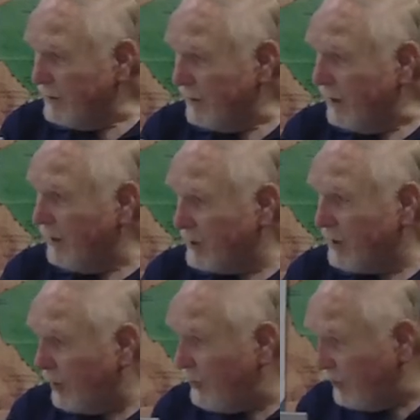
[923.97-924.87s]
Yeah, that's
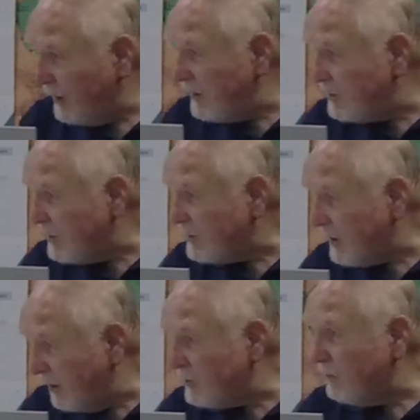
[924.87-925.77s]

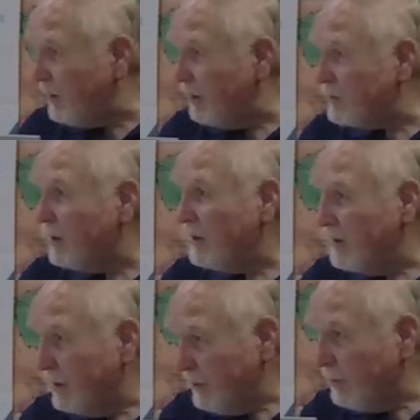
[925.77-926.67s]
186,000 miles
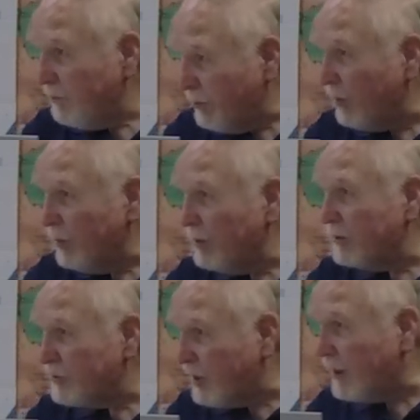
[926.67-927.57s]
per
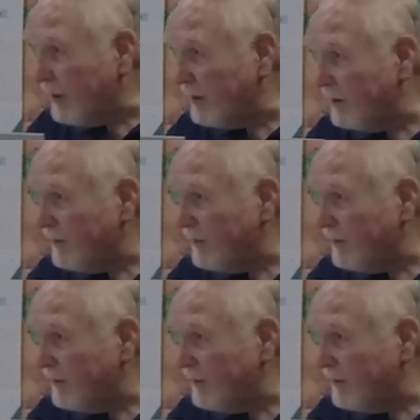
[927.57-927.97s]
second.